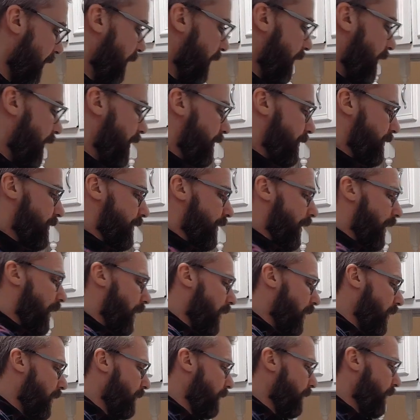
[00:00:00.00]

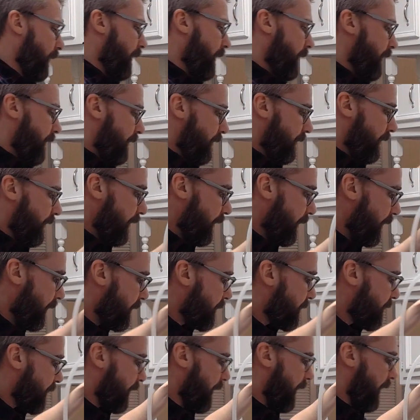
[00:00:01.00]
So these,
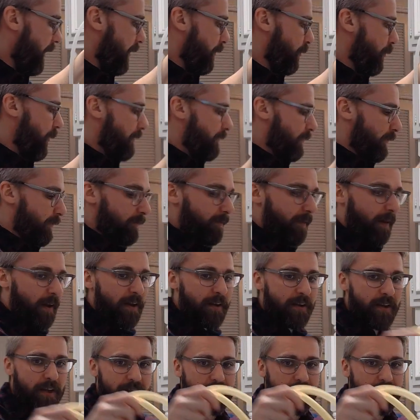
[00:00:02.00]
whoever invented this